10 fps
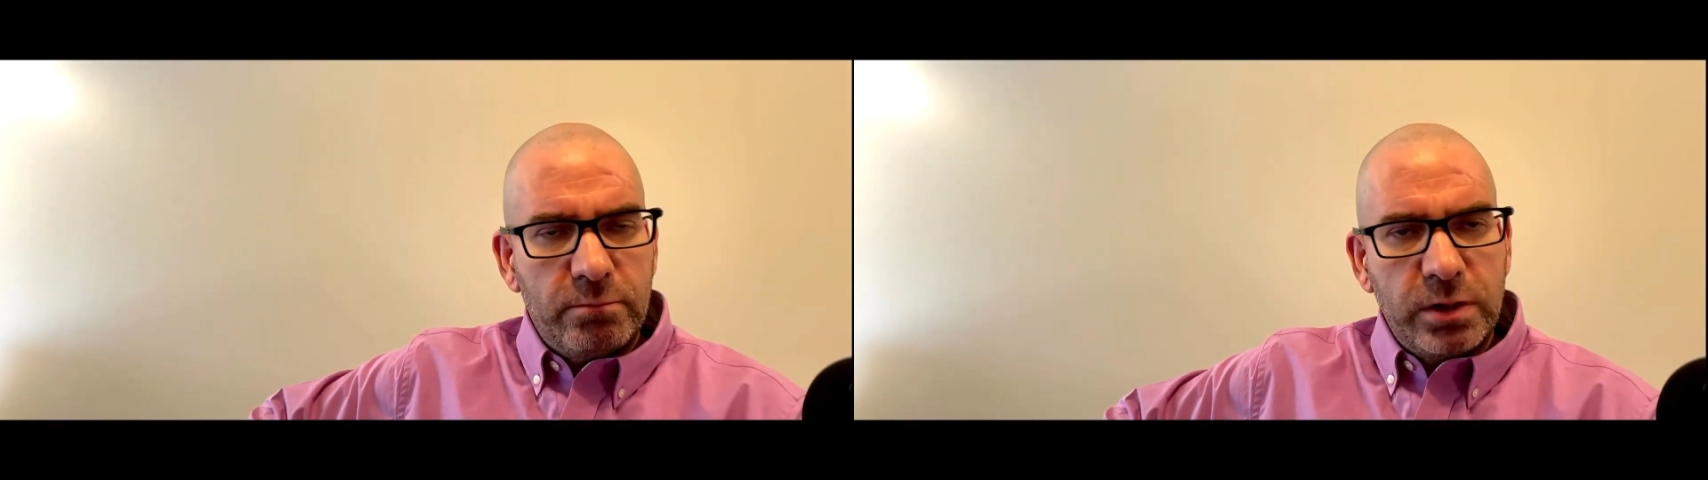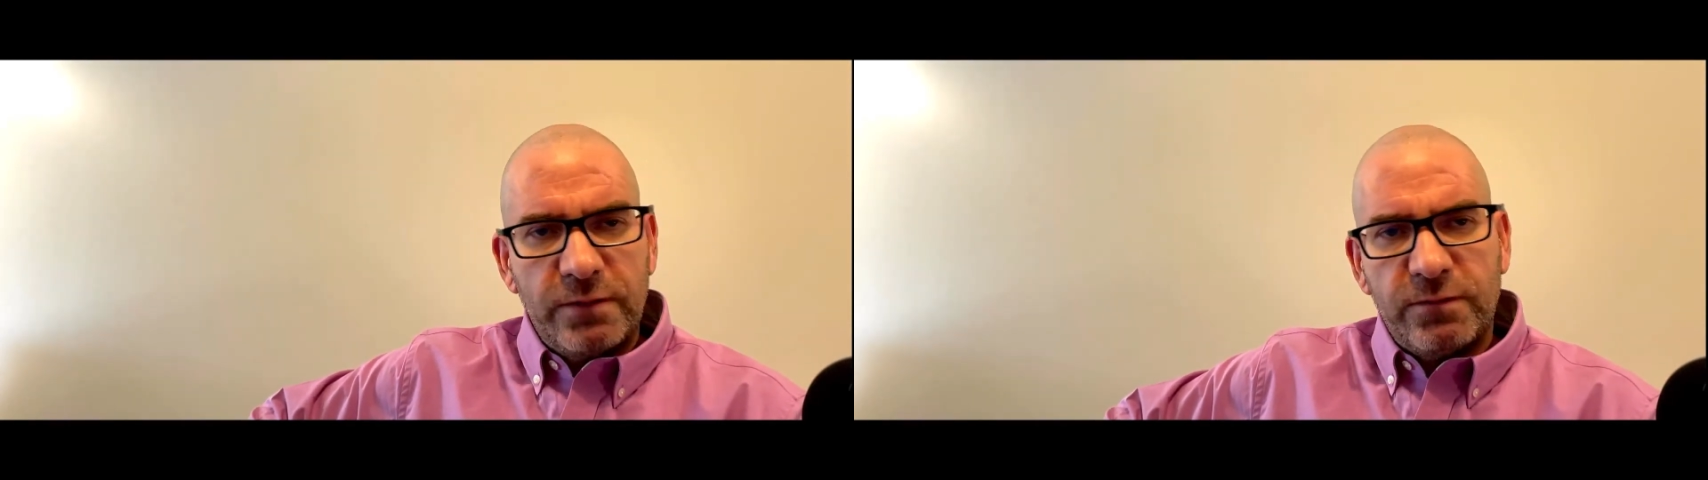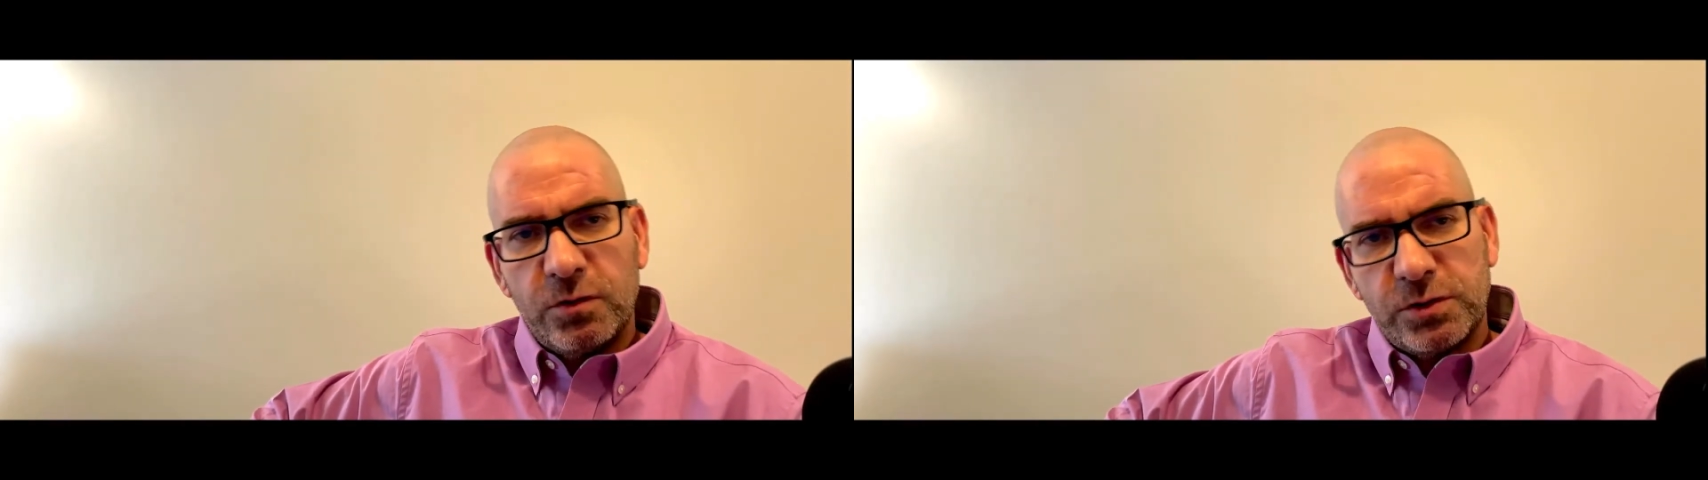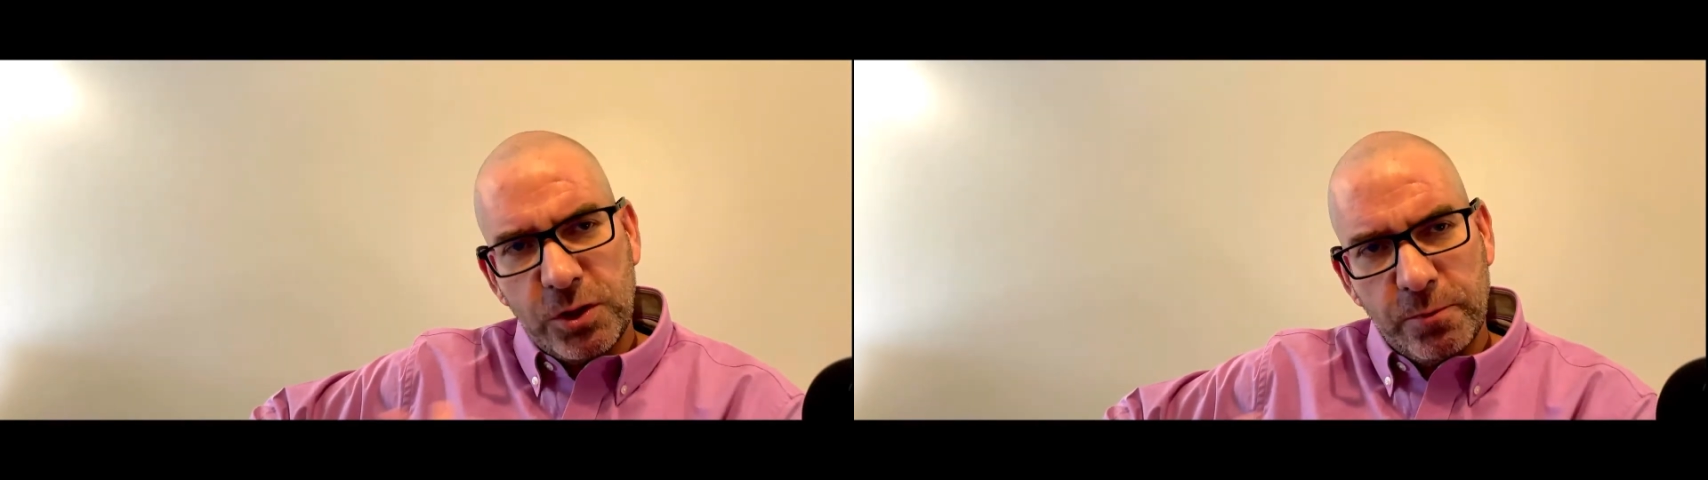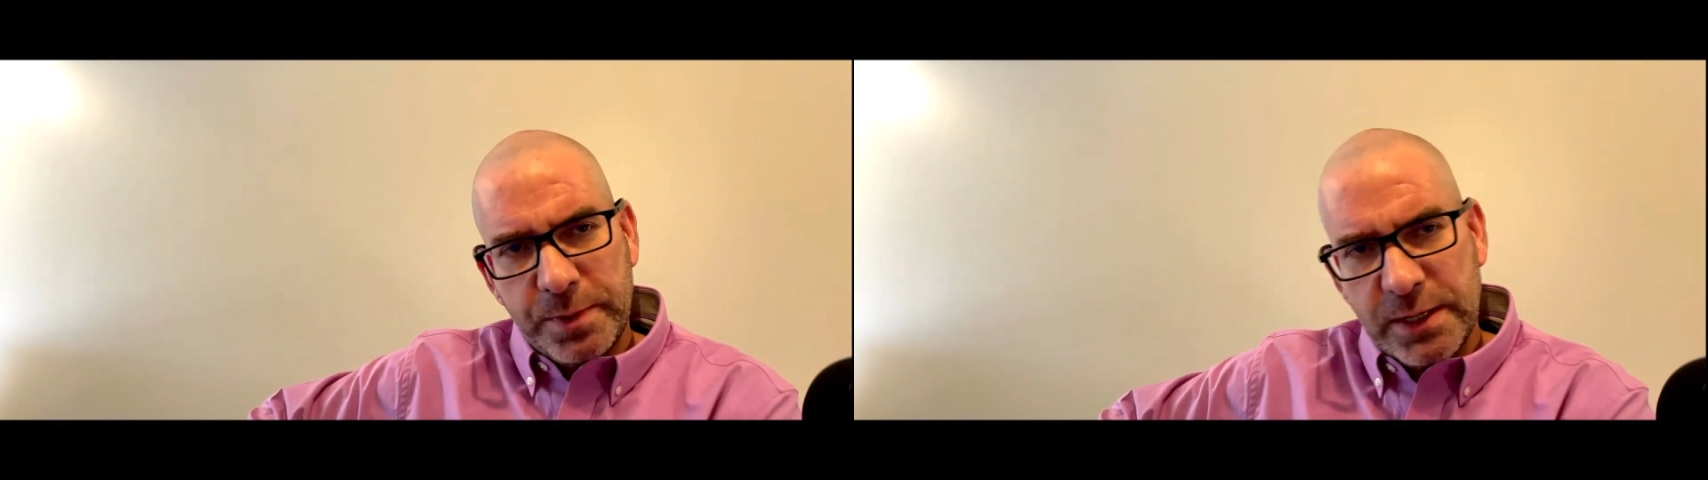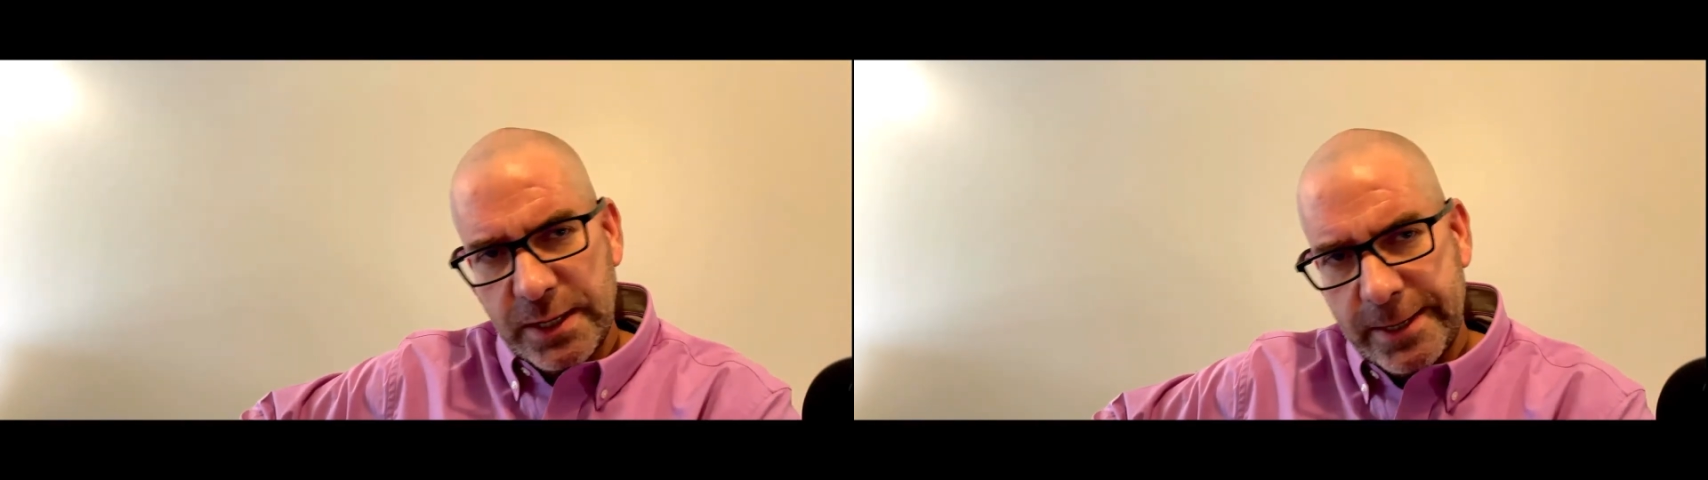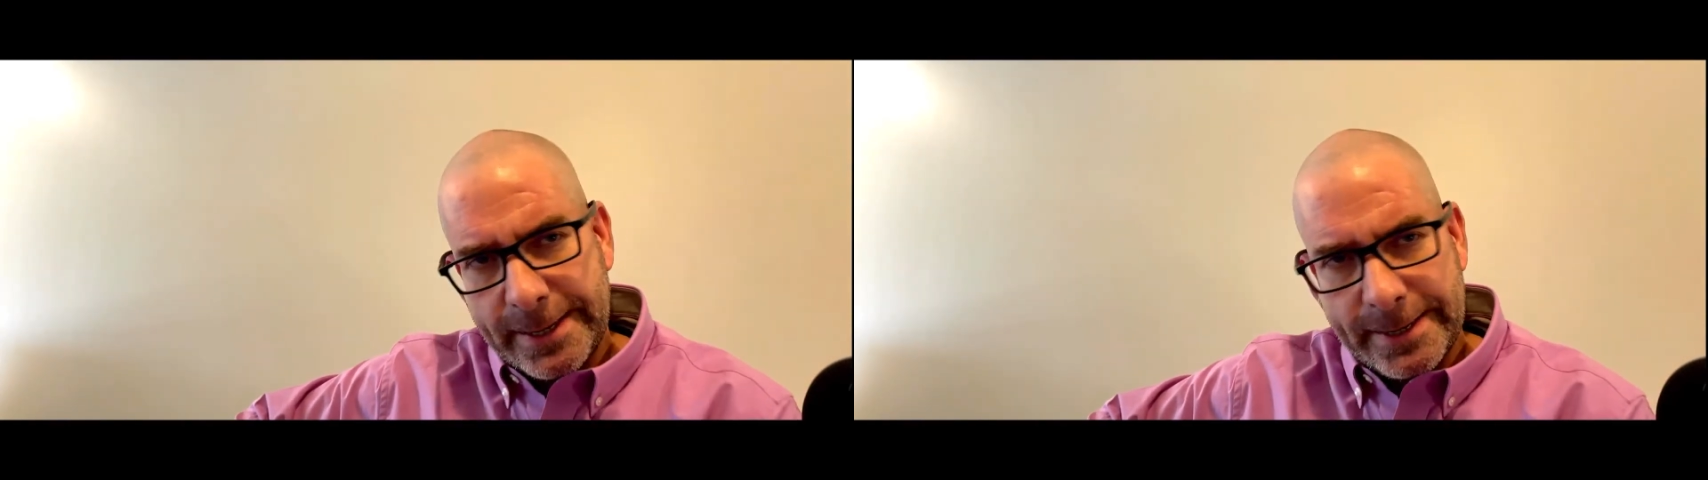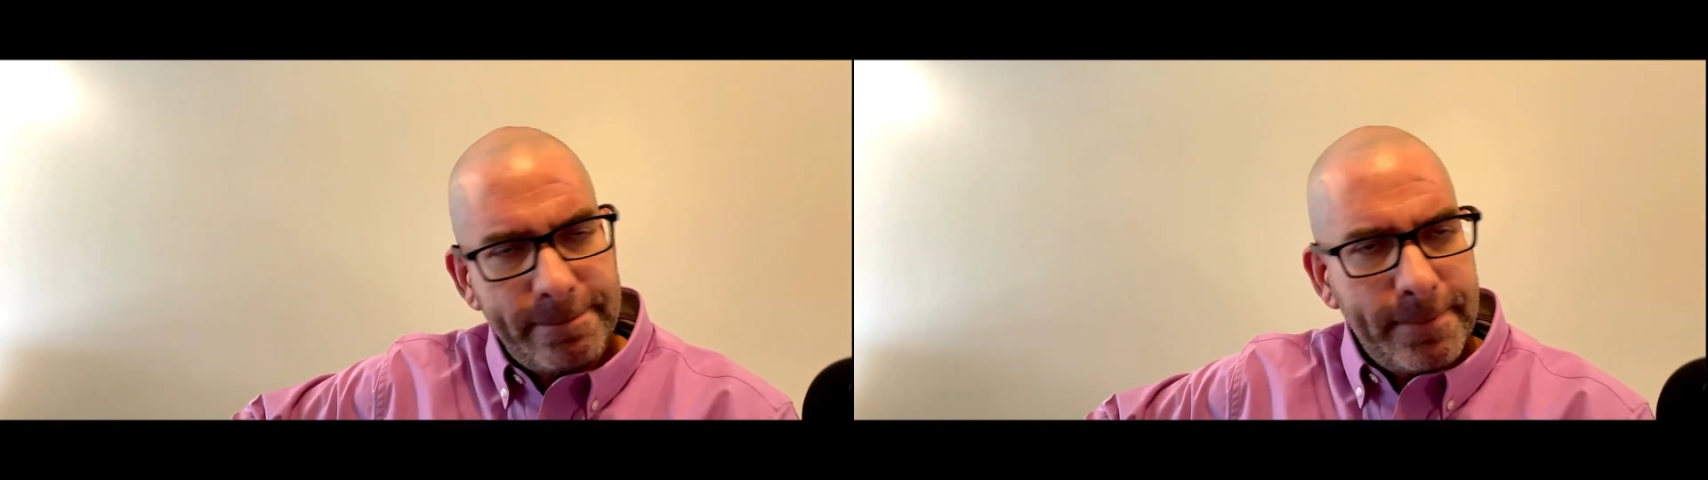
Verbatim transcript: blood flow, COPD,